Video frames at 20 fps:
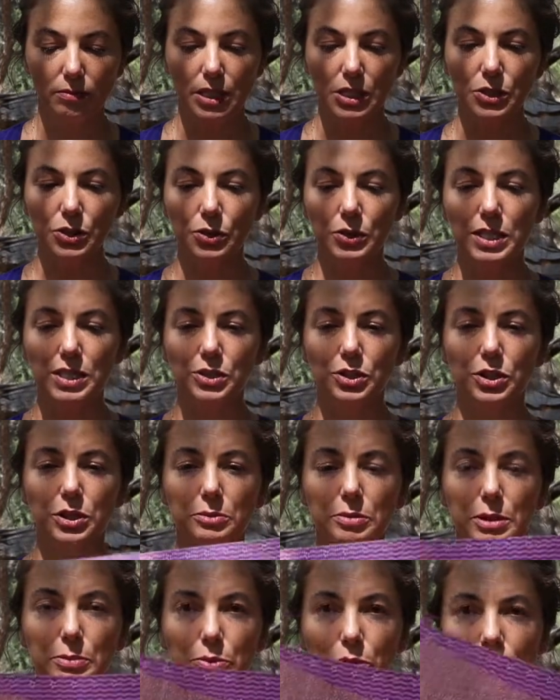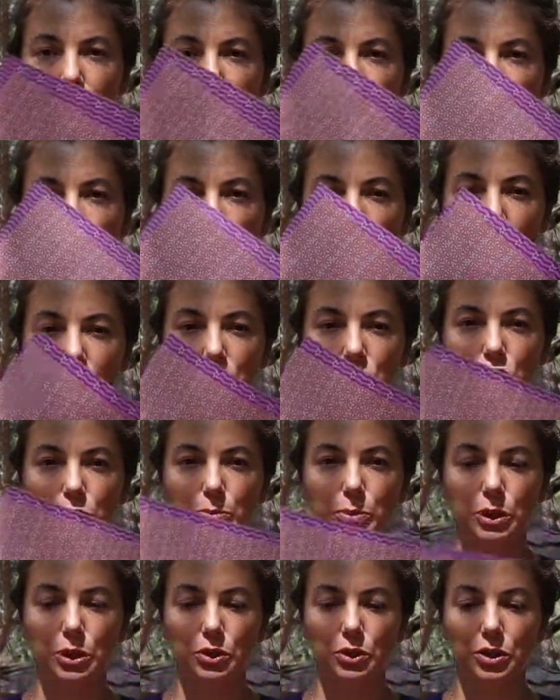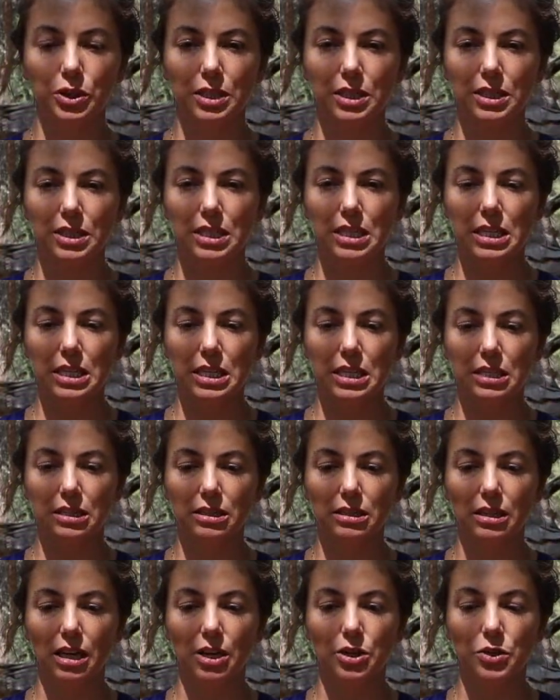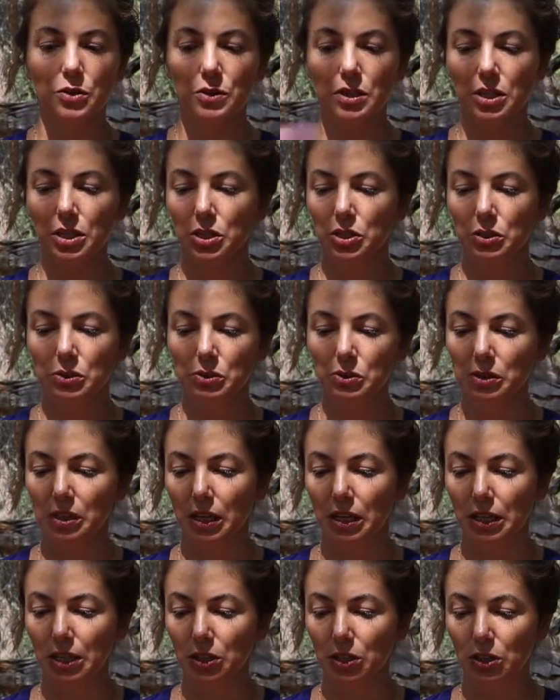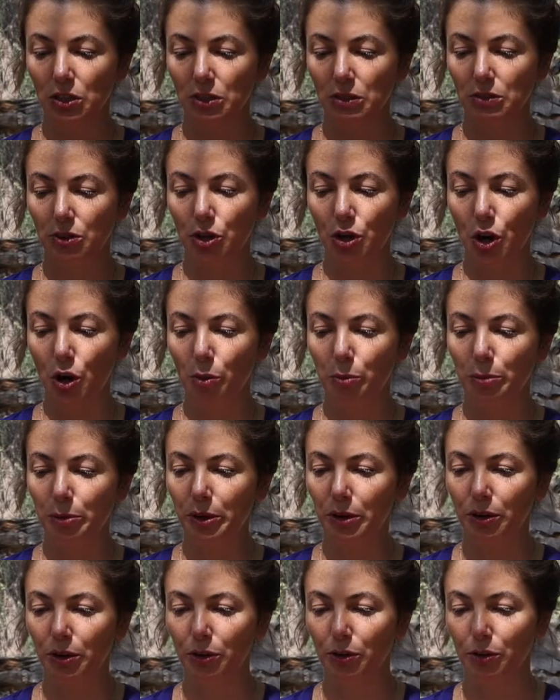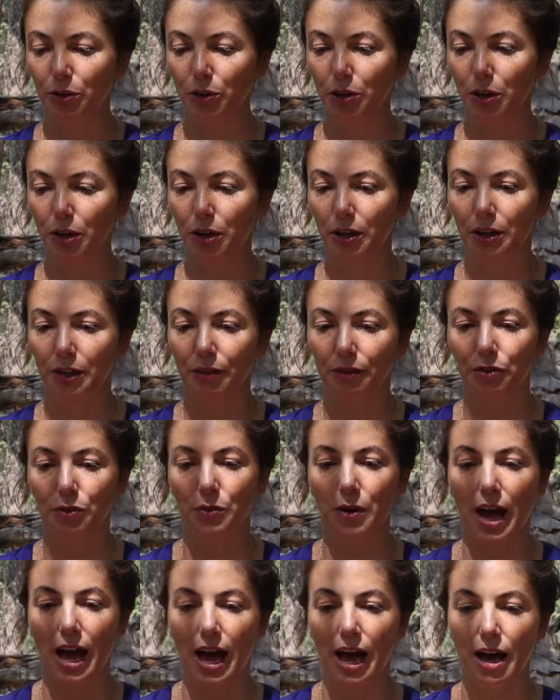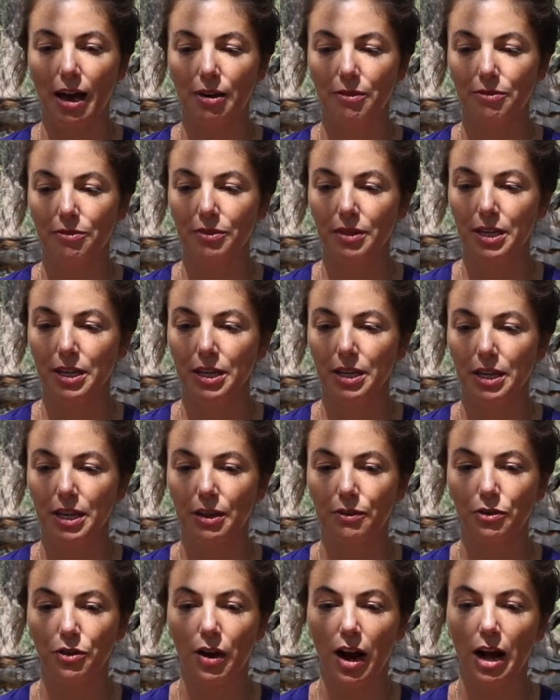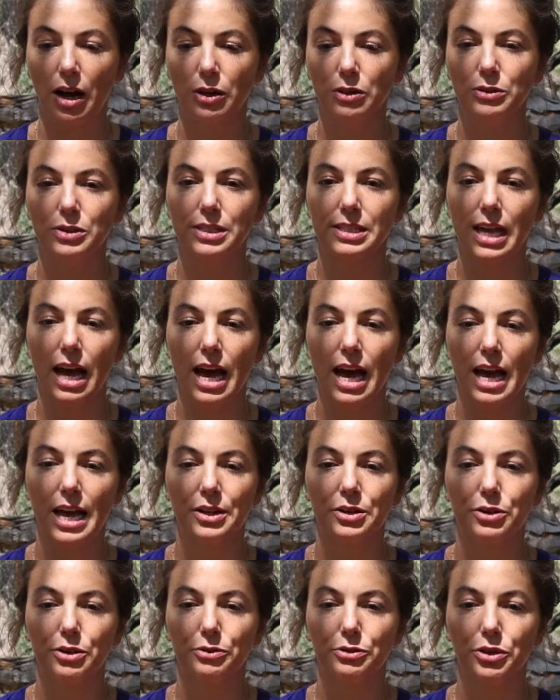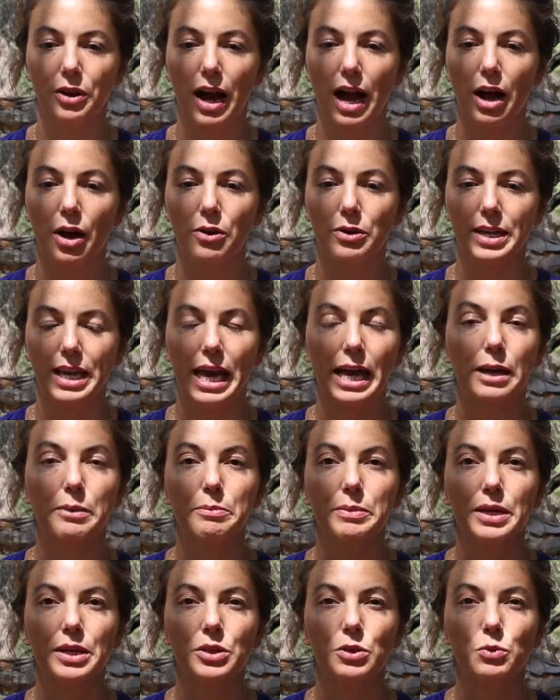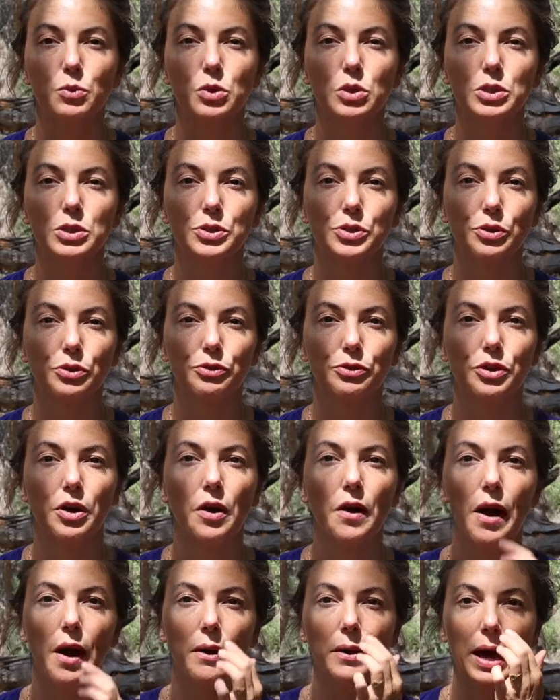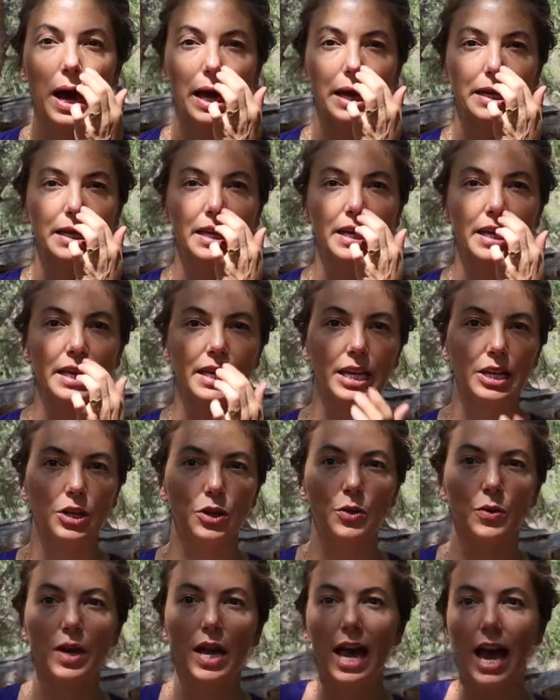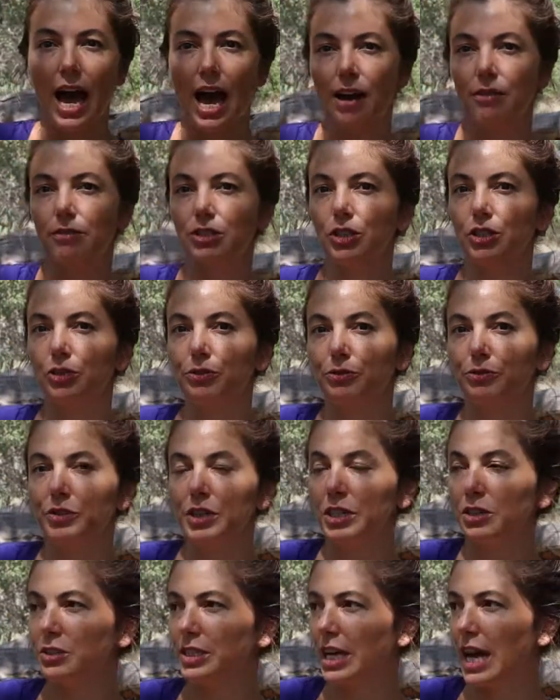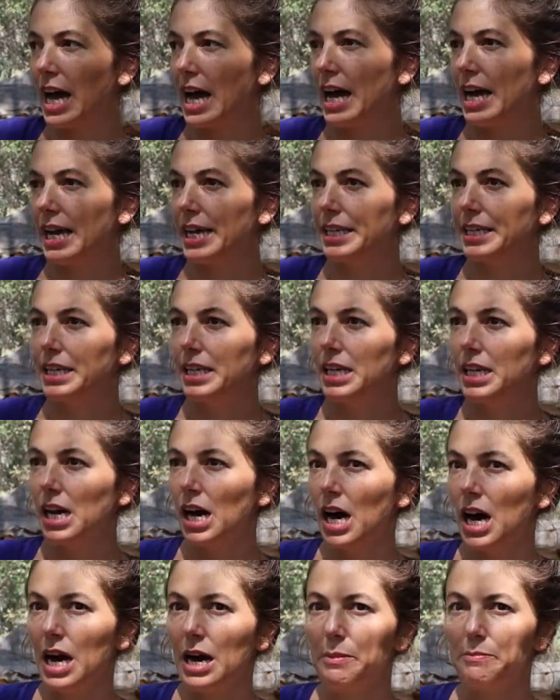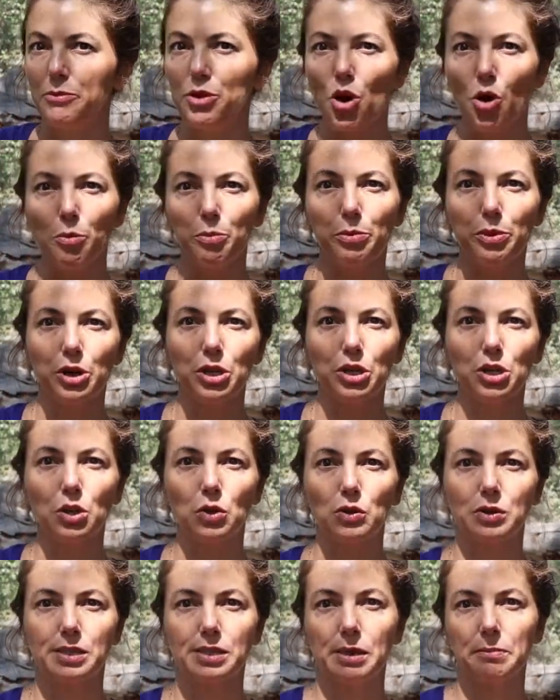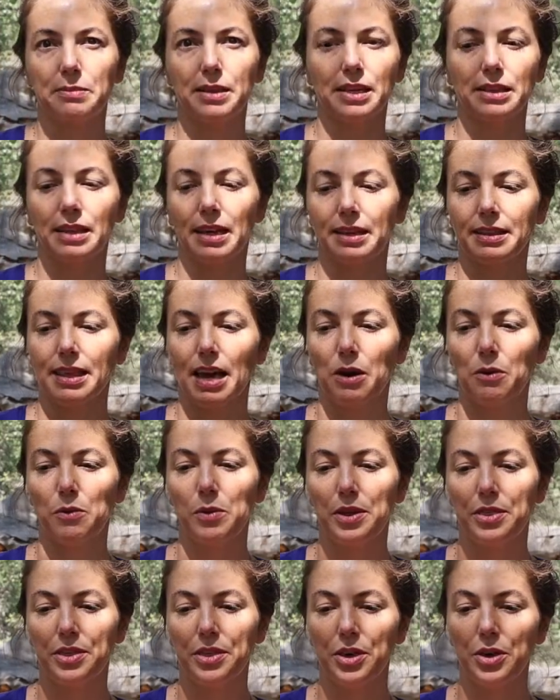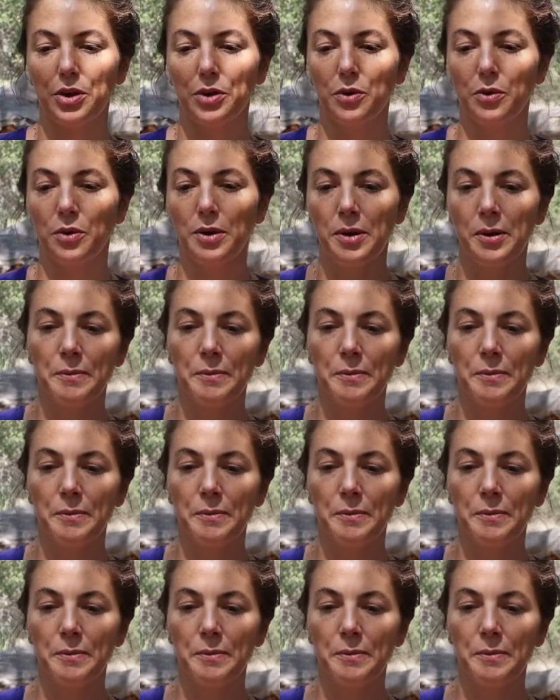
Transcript: So these are going to be pretty large, but you're going to need, and you can use a little notebook if you're outside, or if you're out camping in the woods, or if you're out hiking and you have a little field guide notebook or something like that with you.